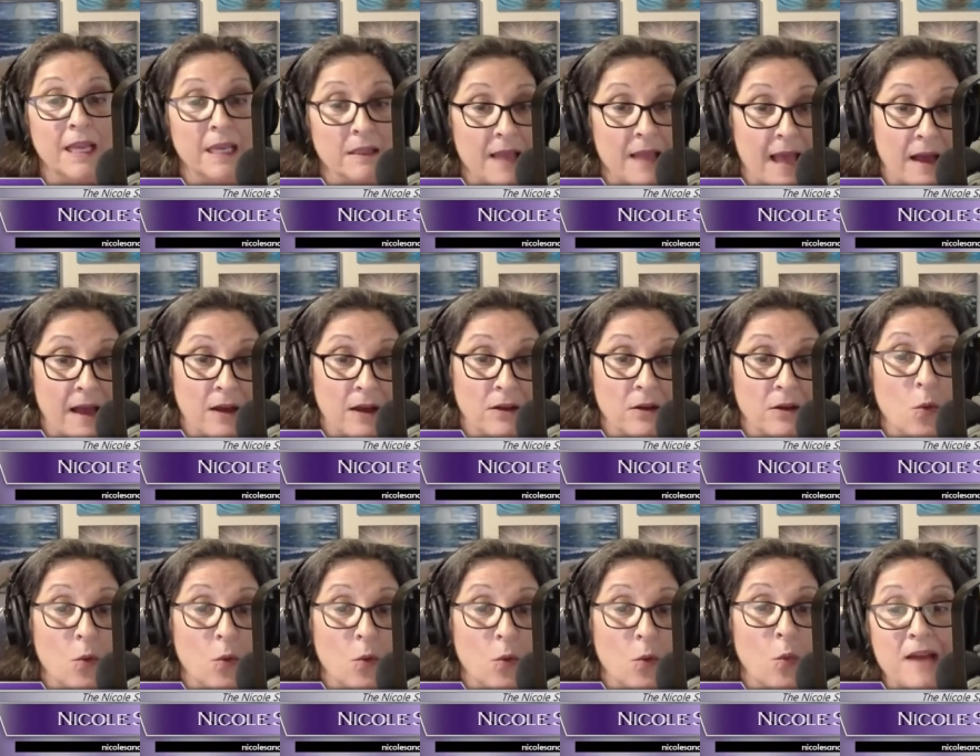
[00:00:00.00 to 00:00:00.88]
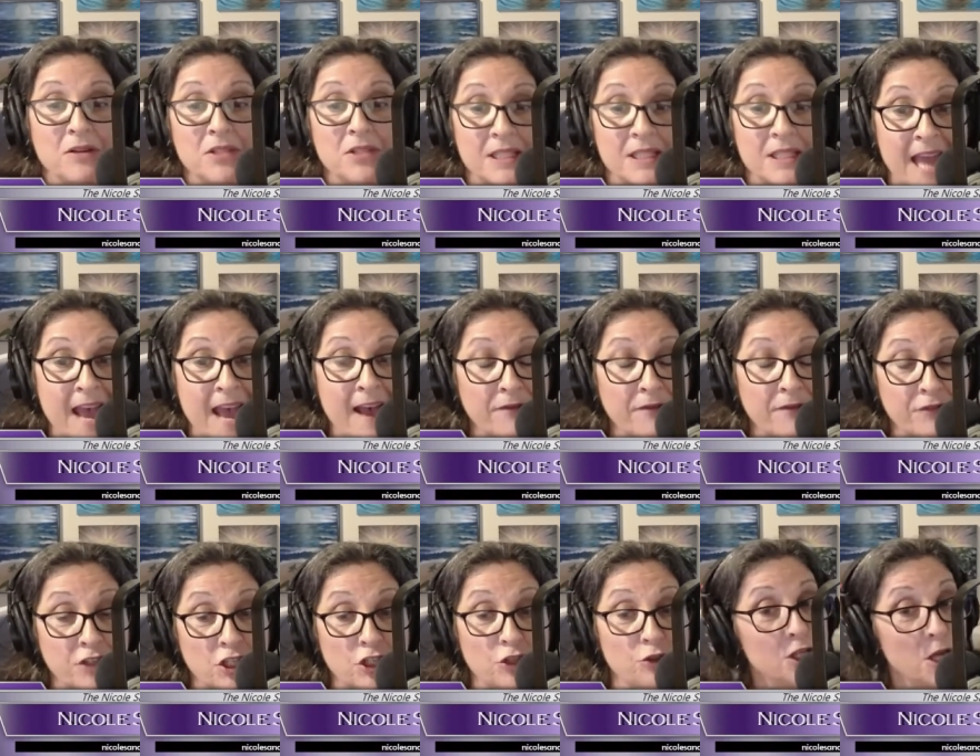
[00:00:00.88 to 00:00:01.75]
He allowed White House
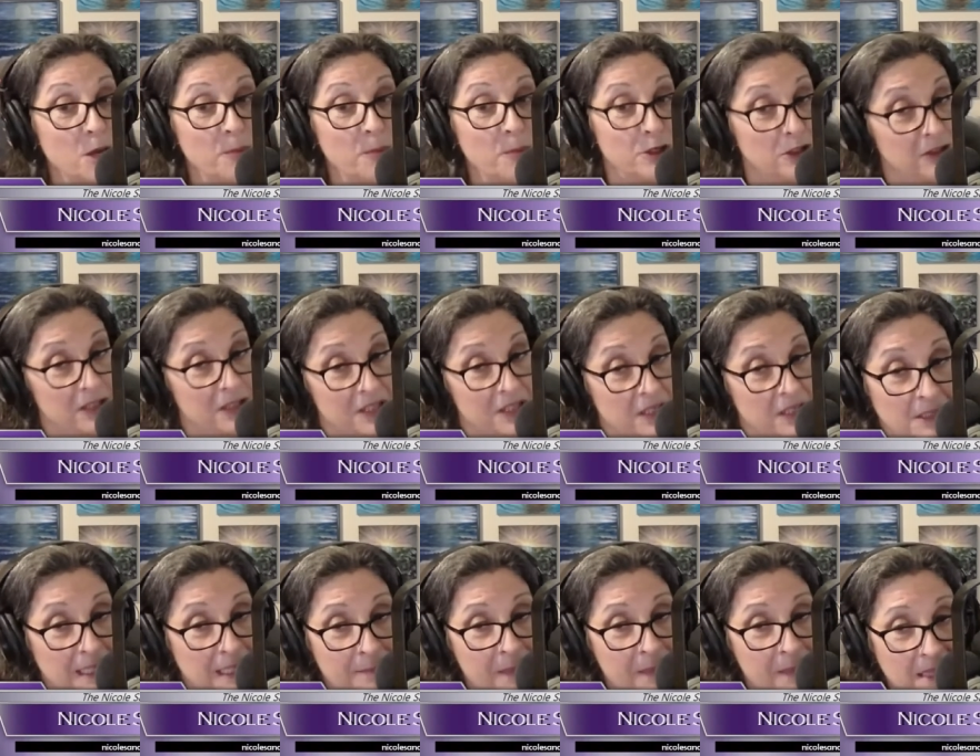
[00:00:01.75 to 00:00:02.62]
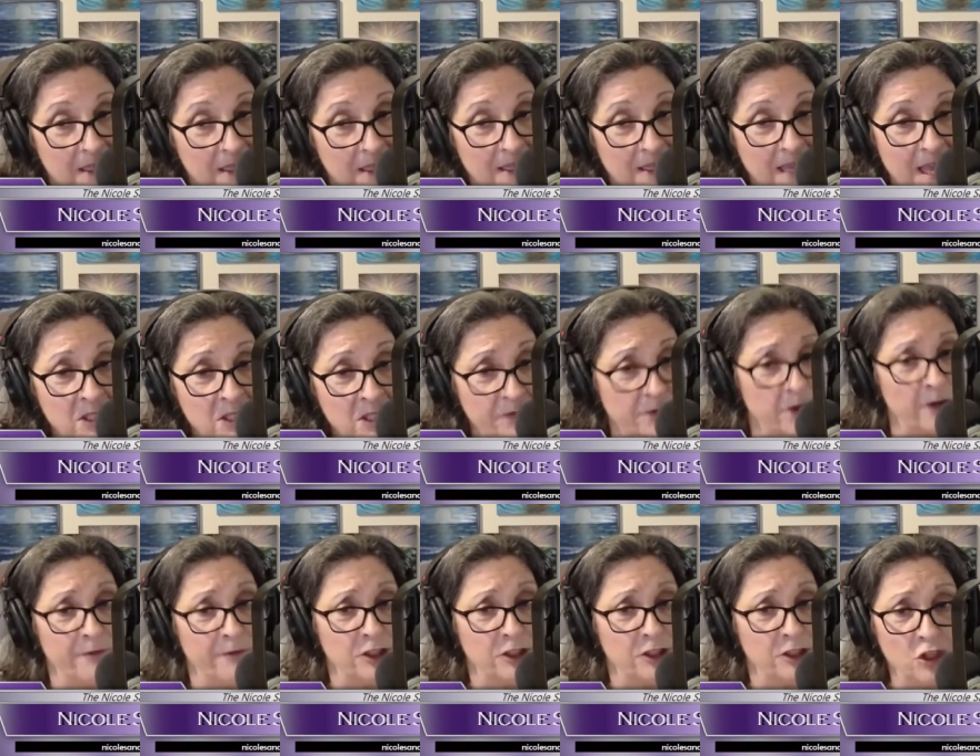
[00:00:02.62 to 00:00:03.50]
staff to use personal email accounts
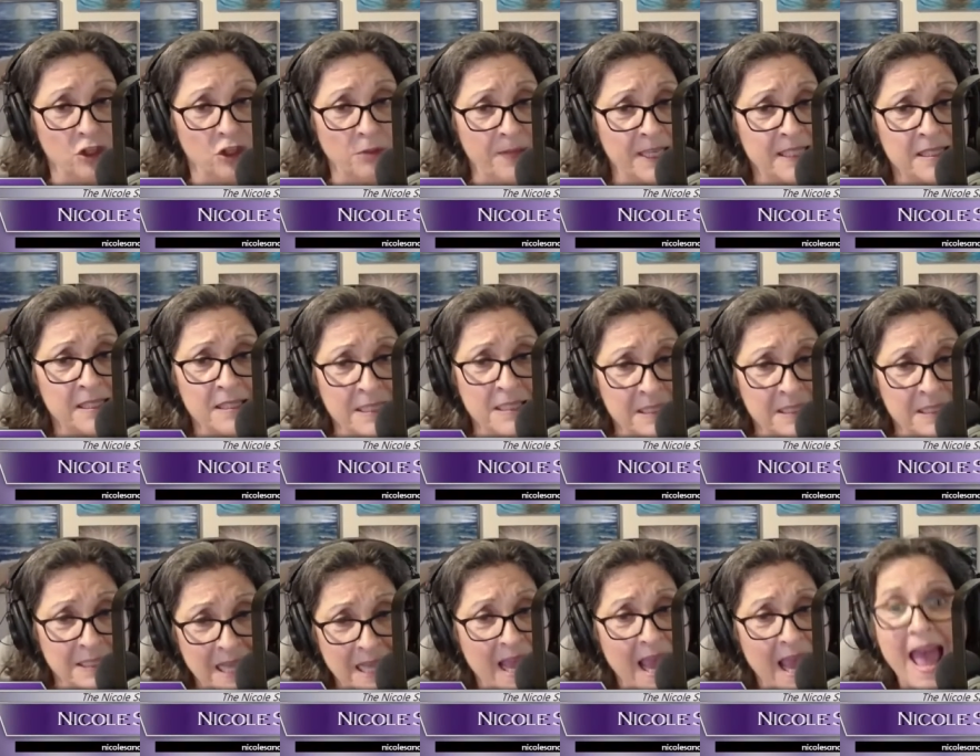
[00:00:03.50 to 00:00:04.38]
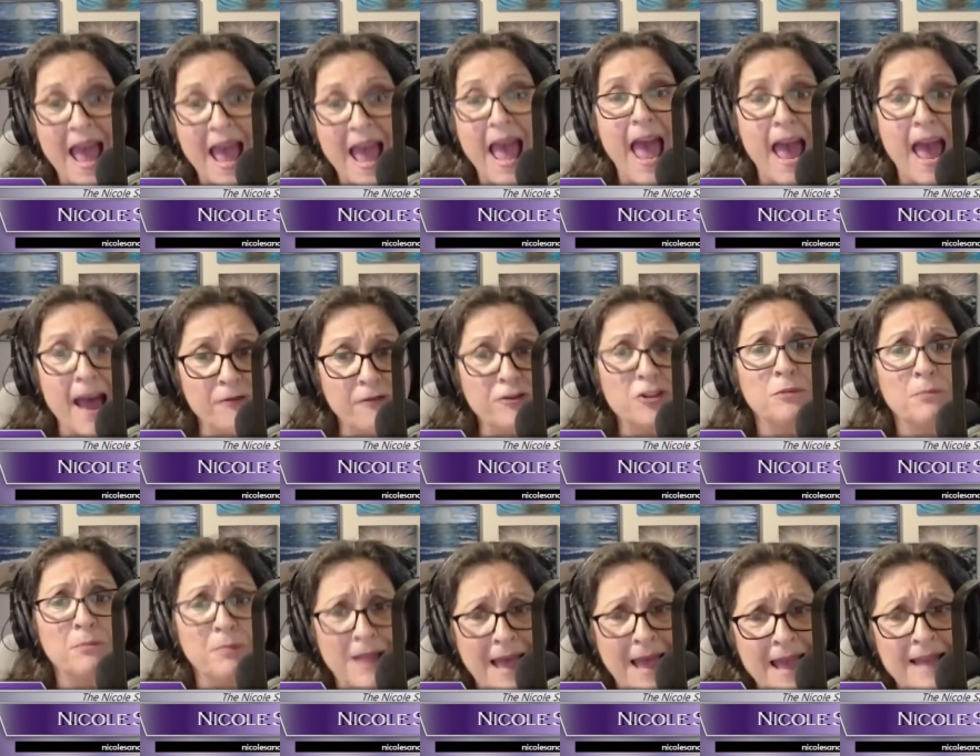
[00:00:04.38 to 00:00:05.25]
for official business
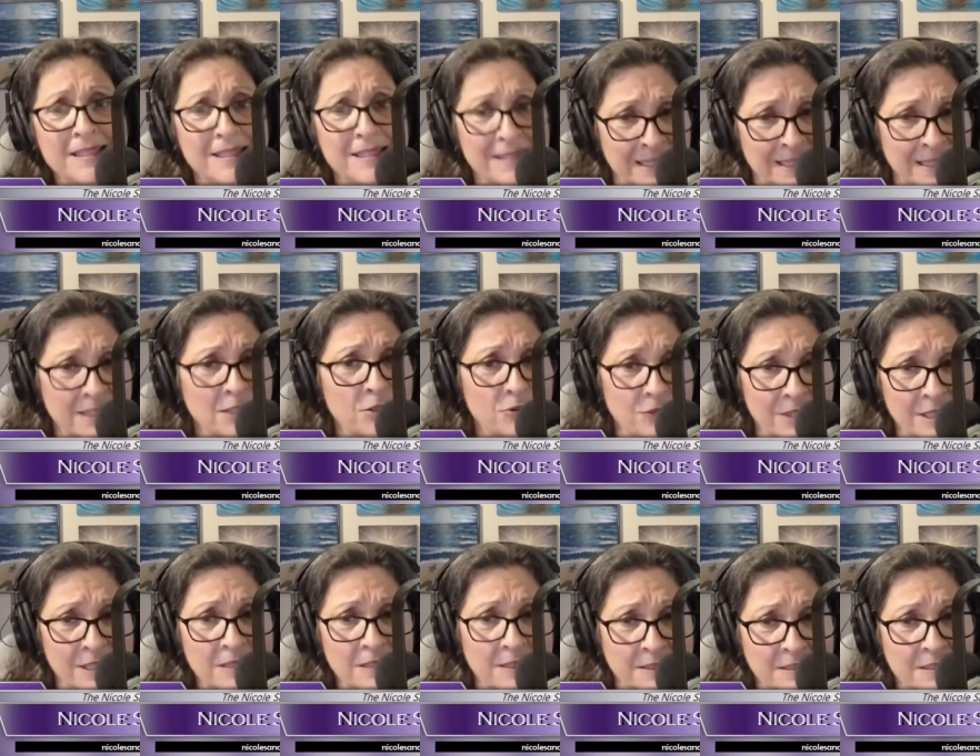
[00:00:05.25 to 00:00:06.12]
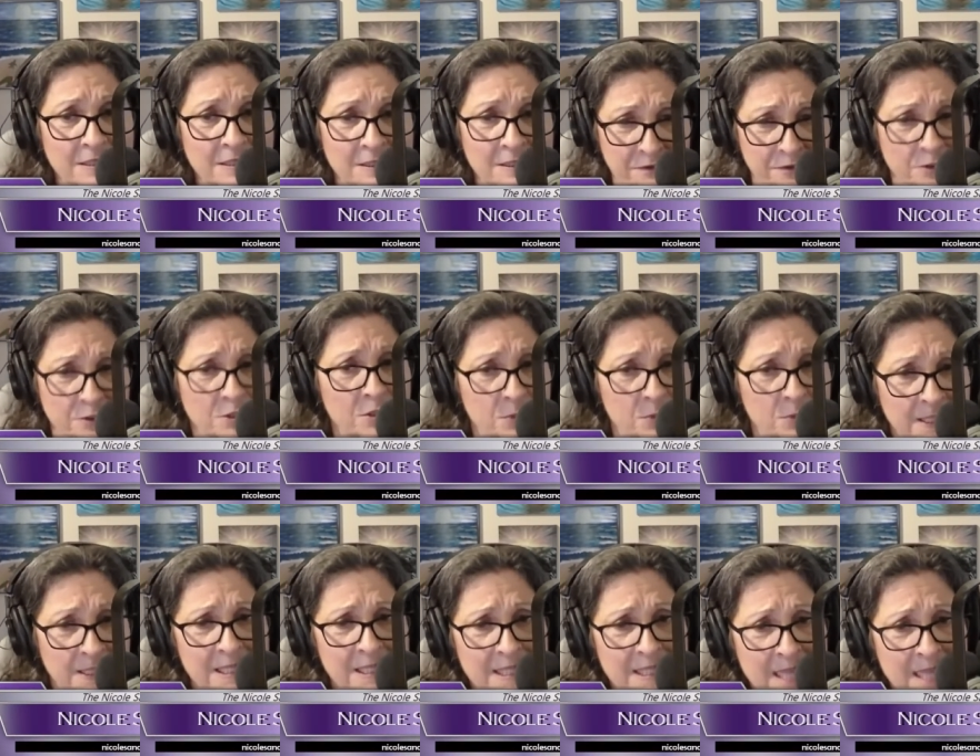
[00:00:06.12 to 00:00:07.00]
after blasting Hillary Clinton for
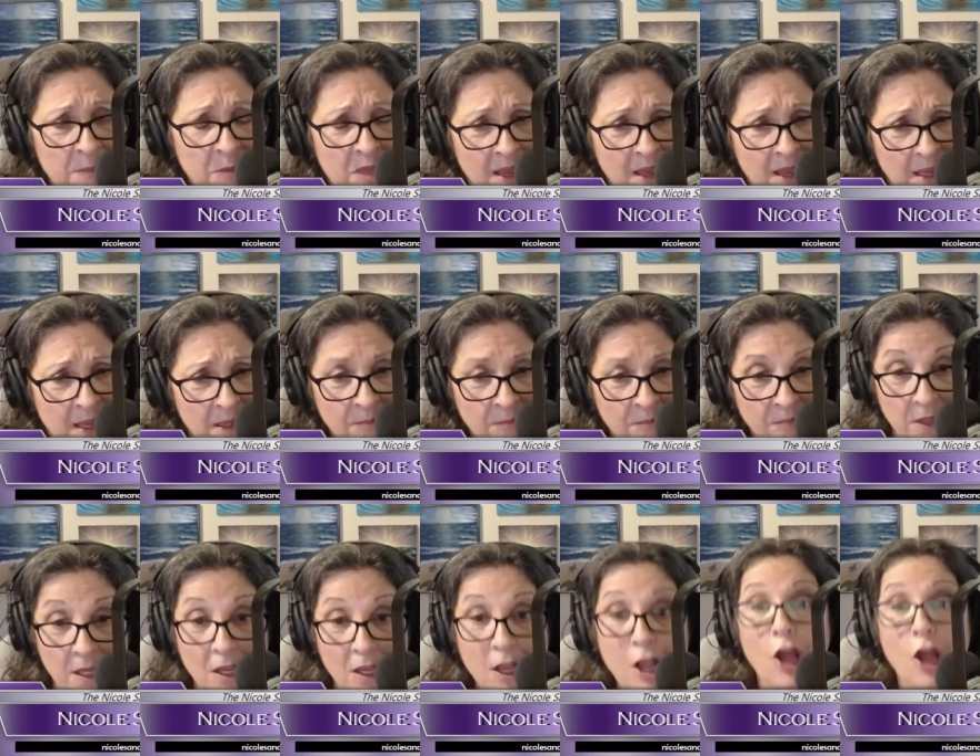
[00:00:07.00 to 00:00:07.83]
doing the same thing.